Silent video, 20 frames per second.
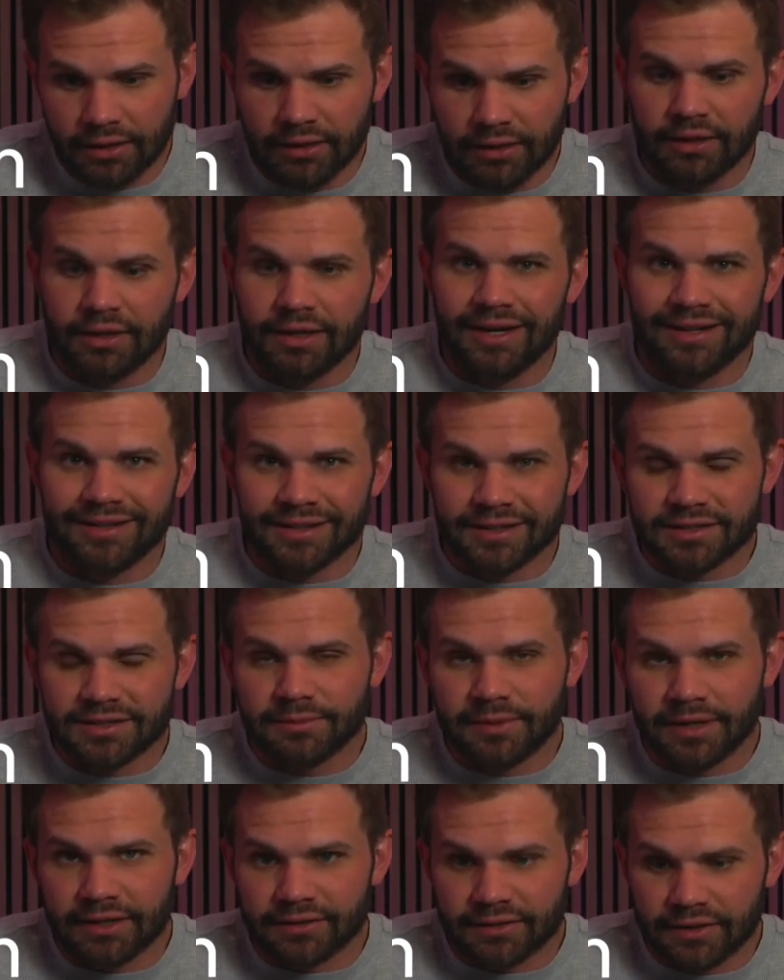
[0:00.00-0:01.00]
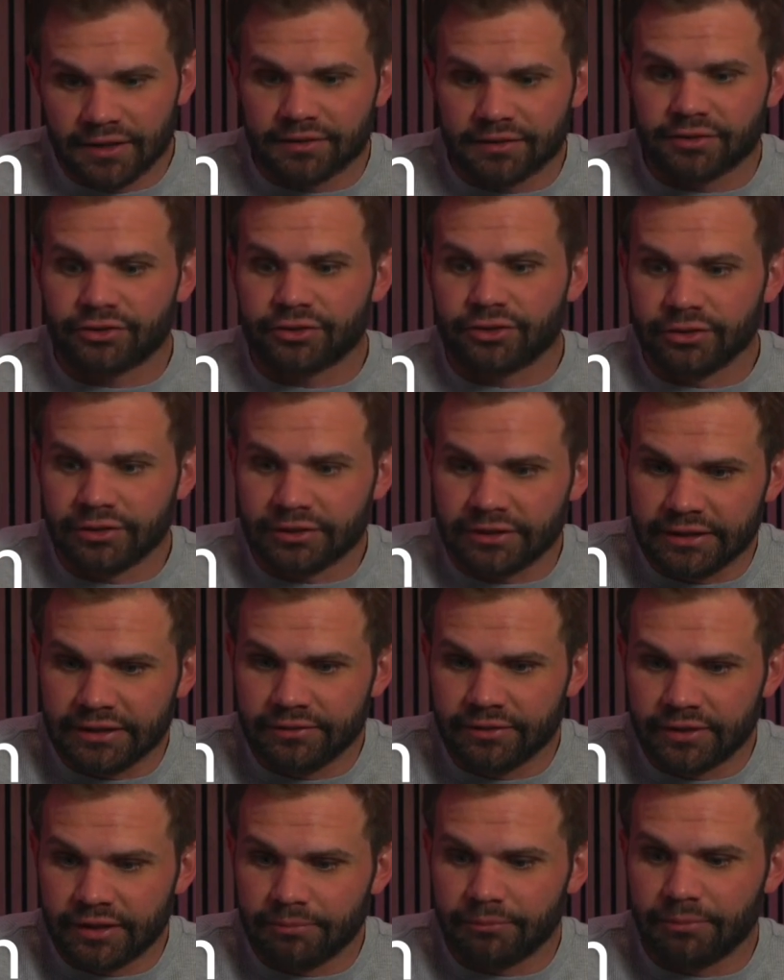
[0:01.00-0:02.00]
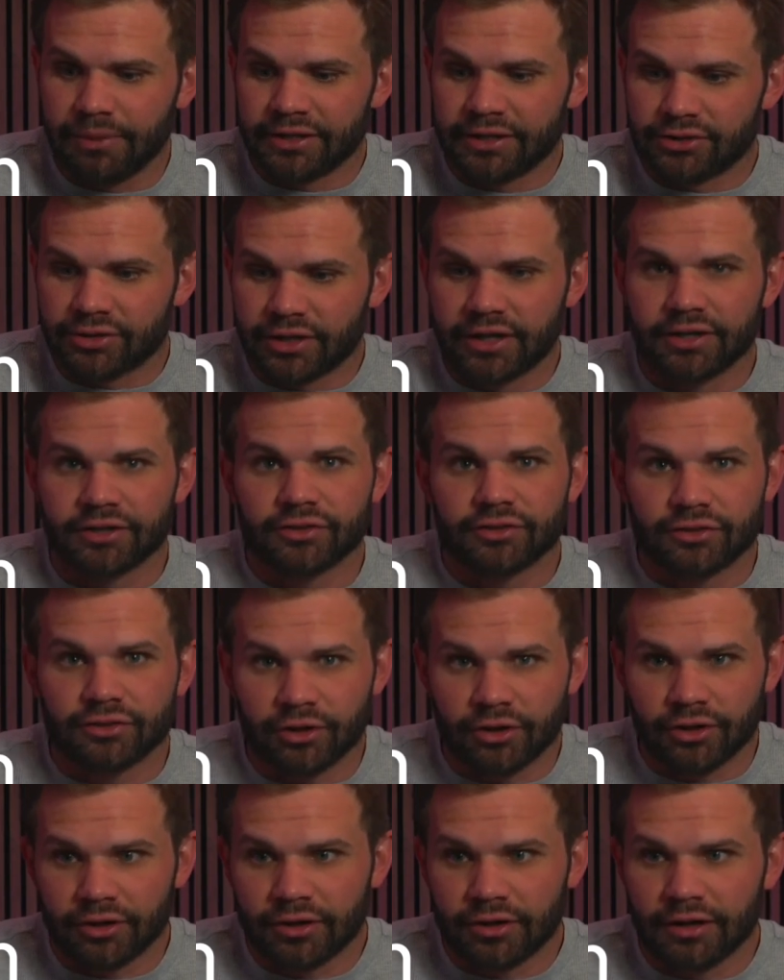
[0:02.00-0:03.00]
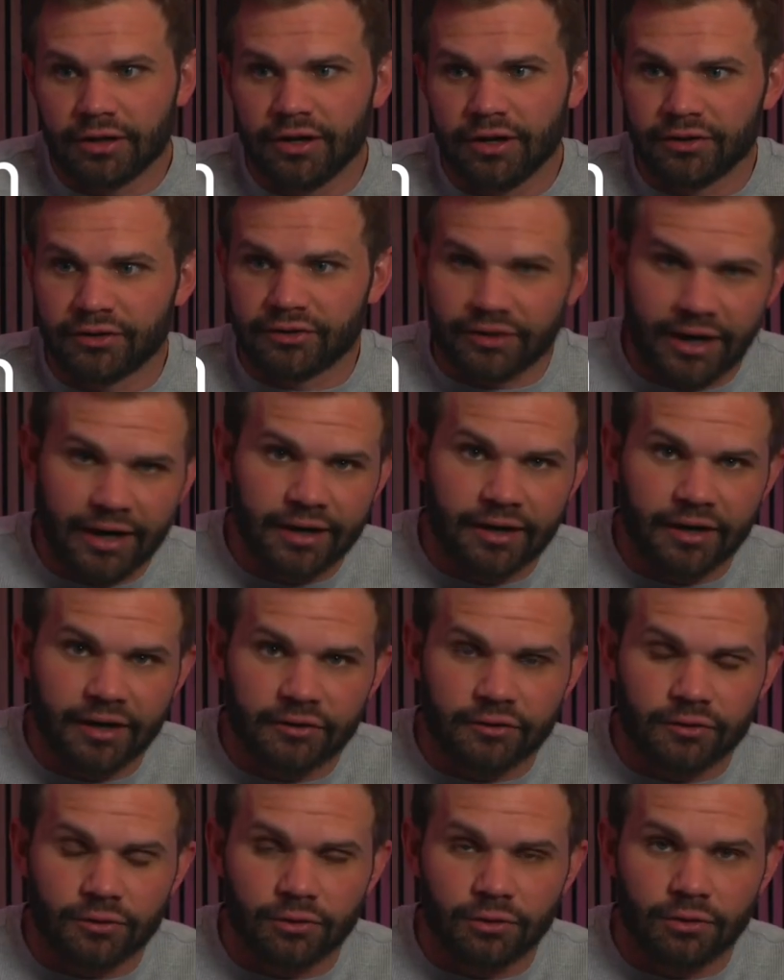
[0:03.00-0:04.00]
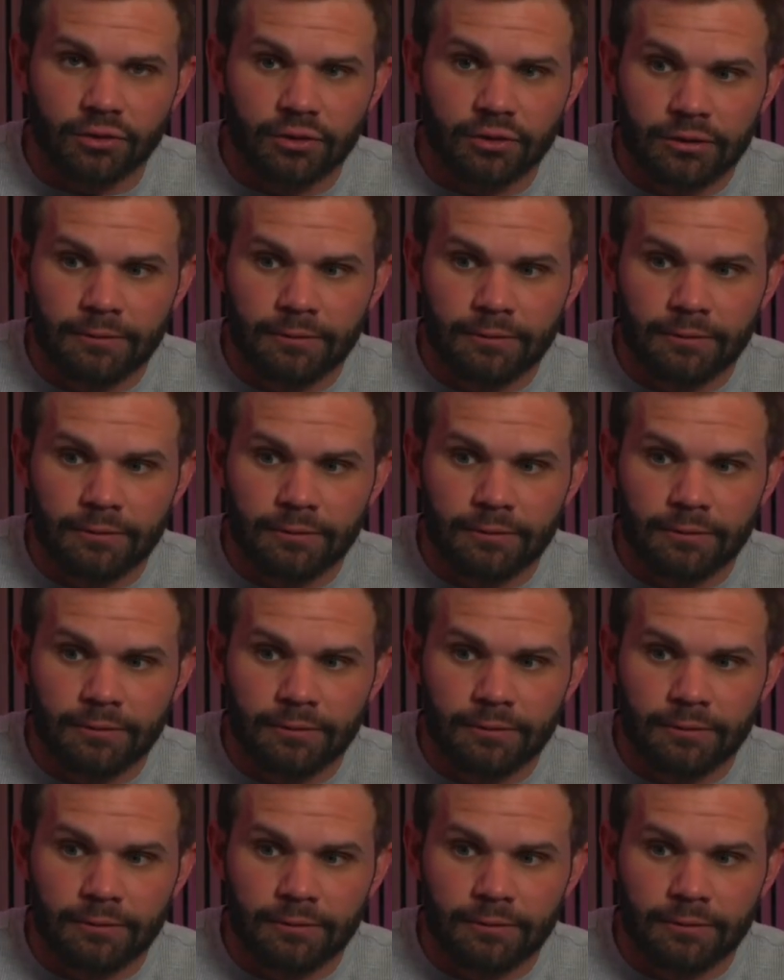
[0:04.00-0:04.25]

it doesn't make sense to leave it by trying to start a side hustle